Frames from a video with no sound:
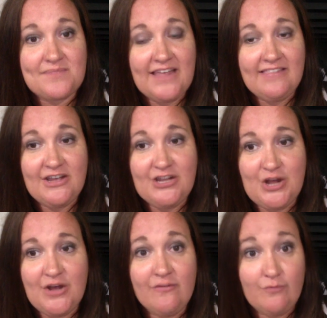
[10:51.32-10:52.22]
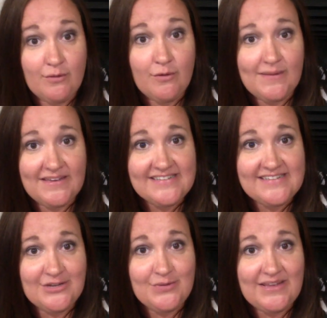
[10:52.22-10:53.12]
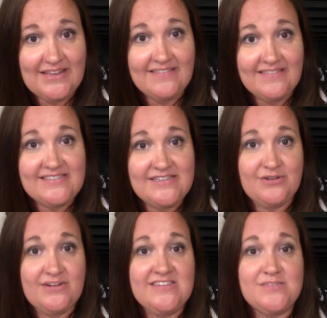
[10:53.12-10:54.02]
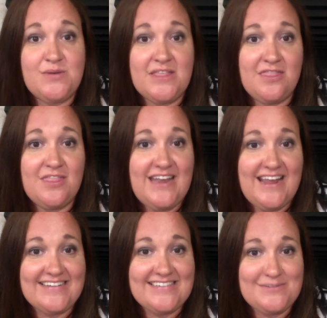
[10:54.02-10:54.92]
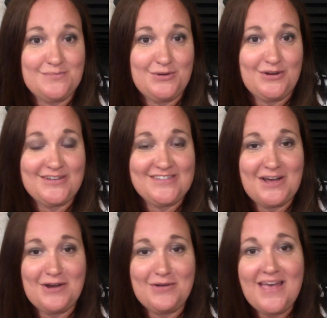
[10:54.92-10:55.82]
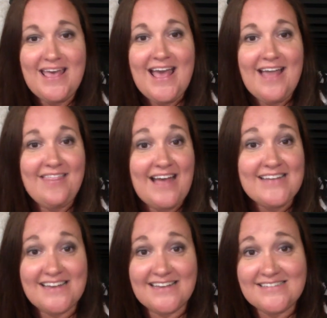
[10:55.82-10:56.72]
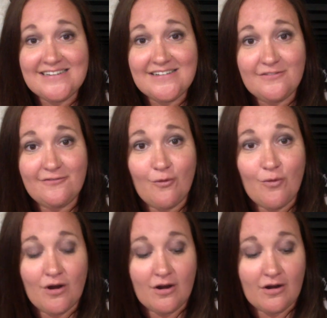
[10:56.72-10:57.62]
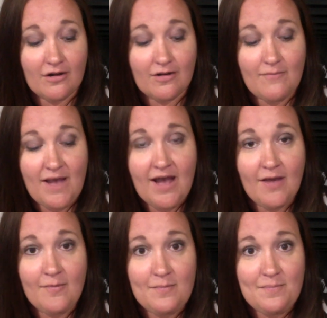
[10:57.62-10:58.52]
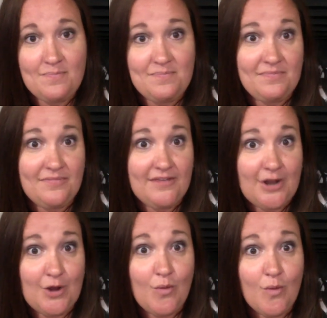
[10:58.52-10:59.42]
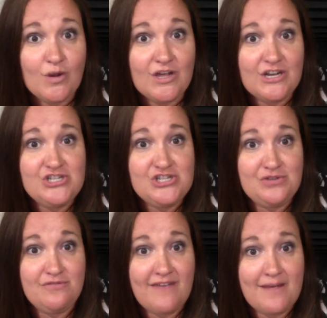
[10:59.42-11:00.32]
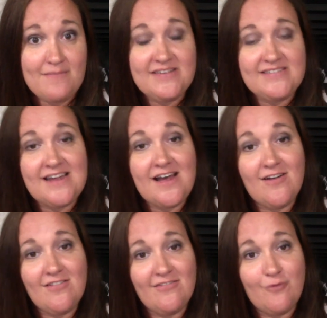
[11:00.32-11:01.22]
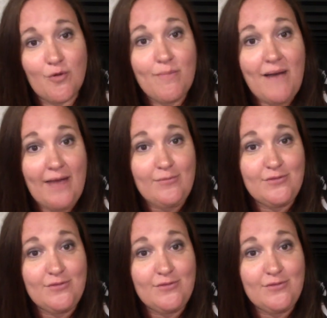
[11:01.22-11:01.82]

let you know if we will be continuing in the series with the next book. So that does it for my, what we're going to do family style for Bible